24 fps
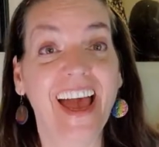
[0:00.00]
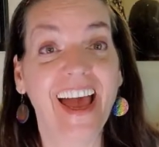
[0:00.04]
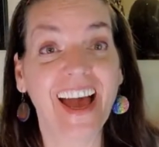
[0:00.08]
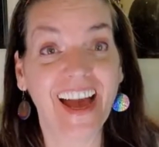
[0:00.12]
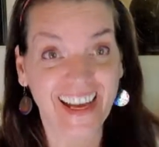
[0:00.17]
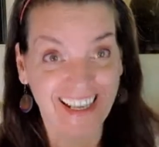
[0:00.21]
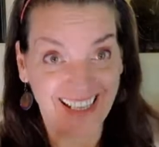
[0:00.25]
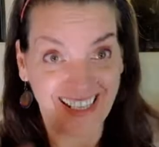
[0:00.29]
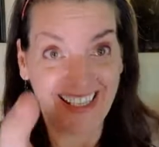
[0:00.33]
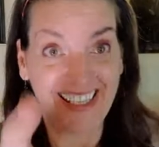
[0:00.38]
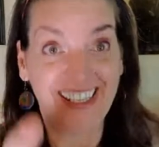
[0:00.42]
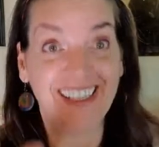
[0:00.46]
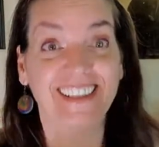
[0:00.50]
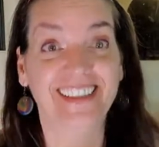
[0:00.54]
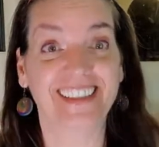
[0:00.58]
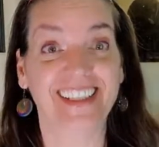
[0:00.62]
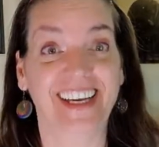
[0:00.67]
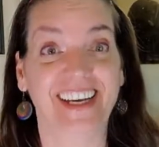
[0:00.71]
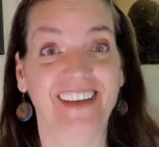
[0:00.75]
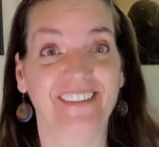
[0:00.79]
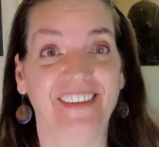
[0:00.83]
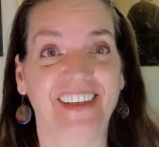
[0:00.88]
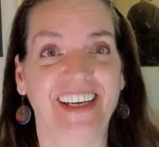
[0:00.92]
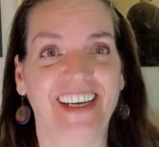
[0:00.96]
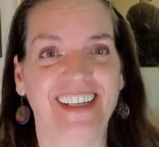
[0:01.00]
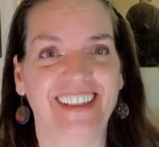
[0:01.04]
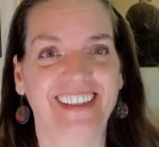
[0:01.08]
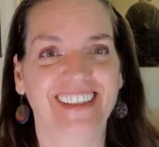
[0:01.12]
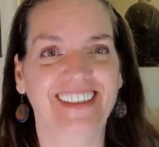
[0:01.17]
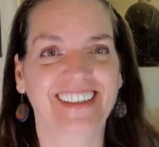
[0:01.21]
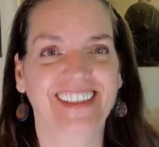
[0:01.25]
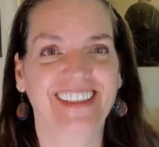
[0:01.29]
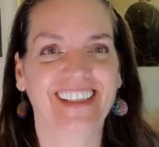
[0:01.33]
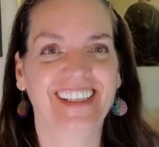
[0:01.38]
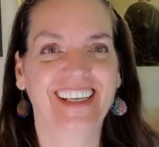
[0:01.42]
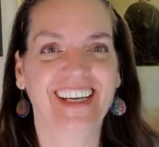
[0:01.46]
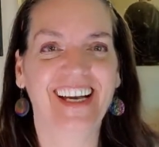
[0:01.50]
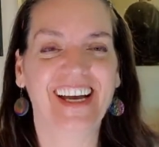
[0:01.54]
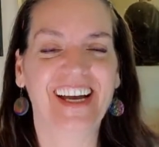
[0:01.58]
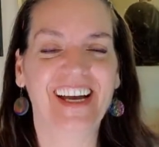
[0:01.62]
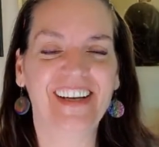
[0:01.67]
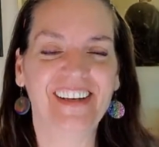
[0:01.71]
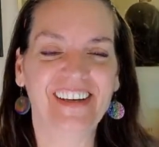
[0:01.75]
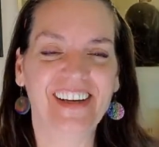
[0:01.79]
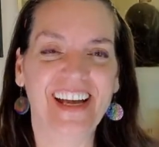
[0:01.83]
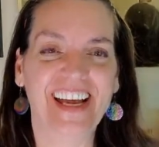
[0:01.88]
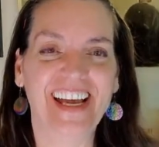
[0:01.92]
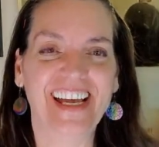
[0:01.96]
I still love you.
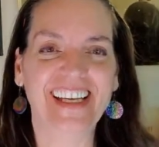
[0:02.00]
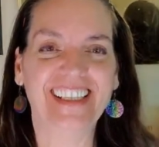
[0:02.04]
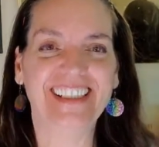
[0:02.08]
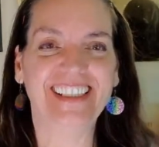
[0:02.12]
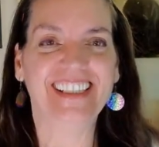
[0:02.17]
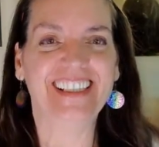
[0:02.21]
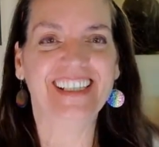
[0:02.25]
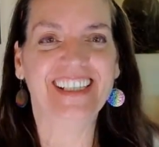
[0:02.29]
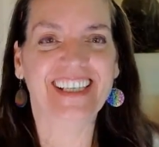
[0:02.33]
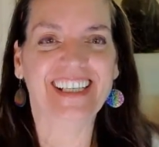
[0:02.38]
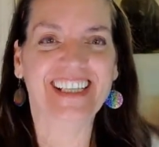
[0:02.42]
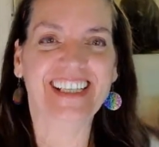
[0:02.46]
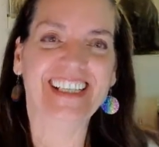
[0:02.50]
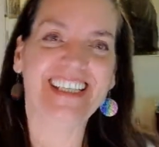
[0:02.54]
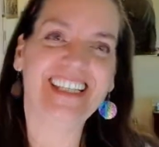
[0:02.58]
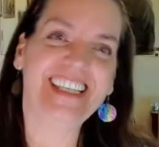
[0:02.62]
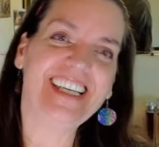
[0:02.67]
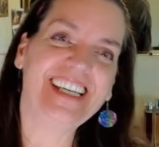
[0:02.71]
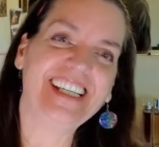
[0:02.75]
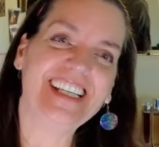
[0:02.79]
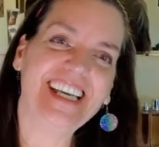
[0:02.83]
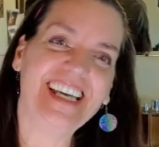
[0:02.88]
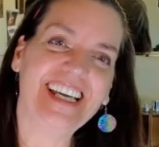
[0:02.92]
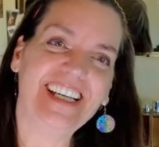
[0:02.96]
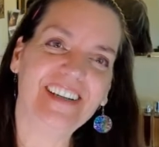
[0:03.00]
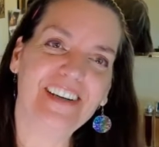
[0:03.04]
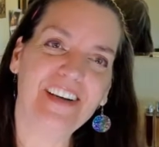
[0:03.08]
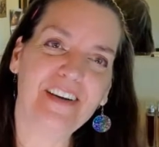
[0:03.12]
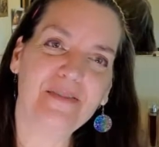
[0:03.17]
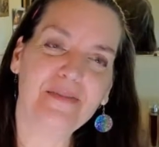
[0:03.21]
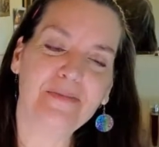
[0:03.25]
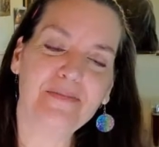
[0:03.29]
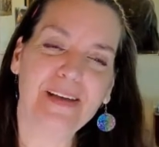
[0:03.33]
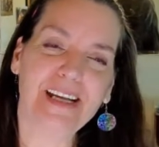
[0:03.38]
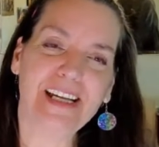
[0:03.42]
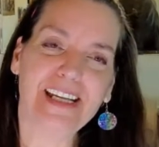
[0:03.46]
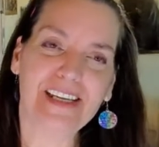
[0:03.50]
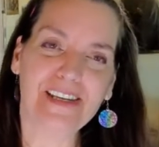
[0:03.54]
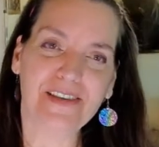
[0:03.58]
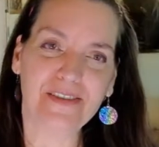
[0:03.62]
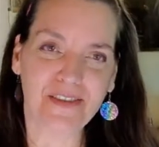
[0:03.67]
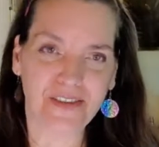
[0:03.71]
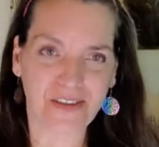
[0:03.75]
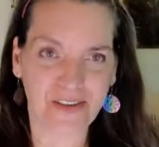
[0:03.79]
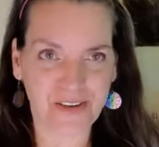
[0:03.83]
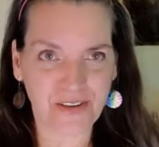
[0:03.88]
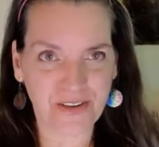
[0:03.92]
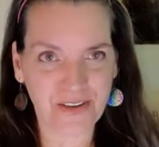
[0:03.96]
All right. See you later, everybody.
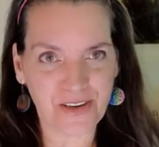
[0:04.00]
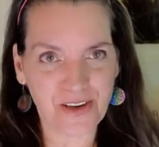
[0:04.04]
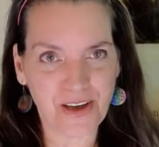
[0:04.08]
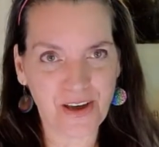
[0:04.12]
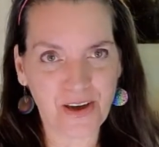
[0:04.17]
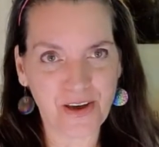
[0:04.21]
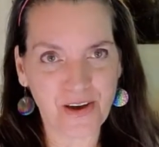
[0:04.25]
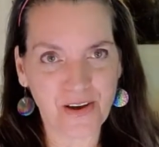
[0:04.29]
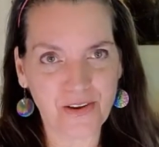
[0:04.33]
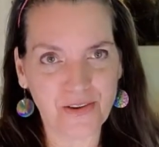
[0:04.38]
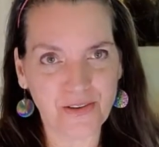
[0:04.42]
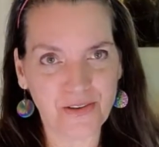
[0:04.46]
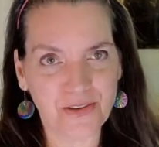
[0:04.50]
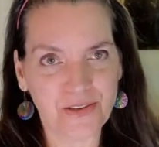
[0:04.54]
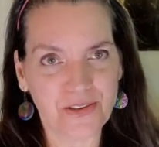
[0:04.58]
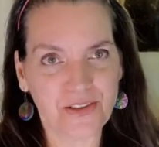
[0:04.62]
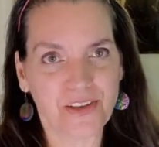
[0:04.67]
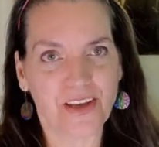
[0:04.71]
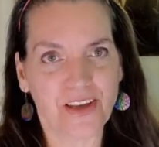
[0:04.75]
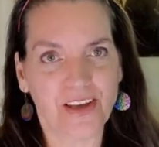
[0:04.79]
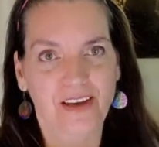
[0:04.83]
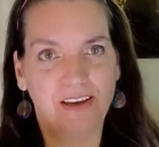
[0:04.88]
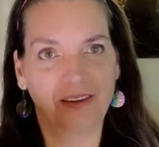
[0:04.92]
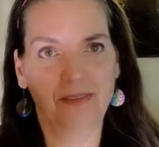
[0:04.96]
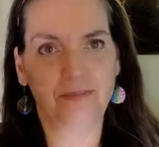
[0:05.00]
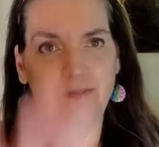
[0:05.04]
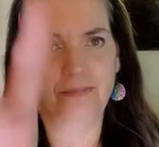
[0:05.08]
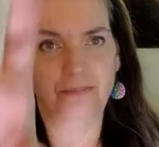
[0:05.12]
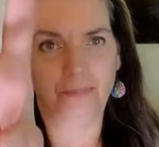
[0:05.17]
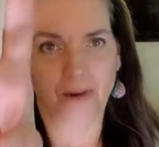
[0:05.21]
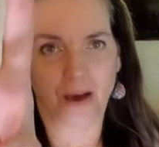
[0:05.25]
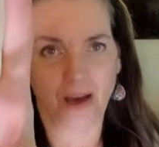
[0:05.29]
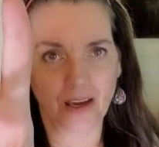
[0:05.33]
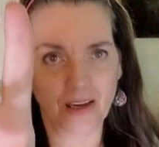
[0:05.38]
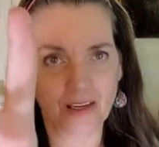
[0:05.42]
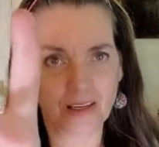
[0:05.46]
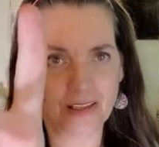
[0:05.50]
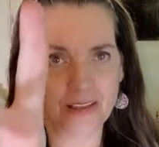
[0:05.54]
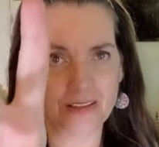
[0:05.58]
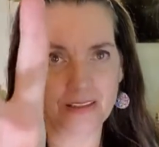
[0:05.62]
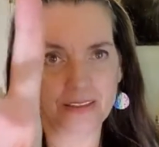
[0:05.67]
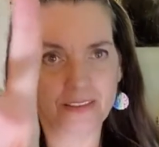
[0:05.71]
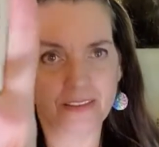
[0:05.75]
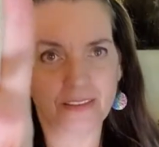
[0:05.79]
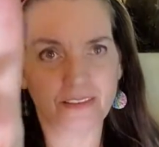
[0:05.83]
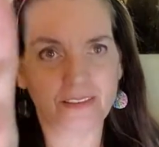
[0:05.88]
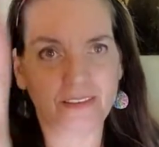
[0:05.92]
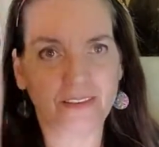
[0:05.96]
Use your own nose.
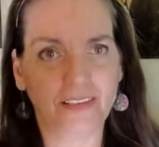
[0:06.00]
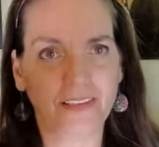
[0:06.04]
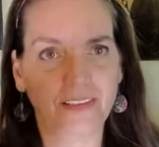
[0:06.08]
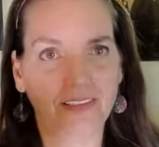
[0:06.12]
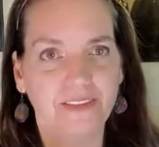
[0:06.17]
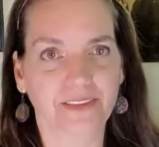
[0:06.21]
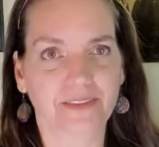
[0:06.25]
Peace.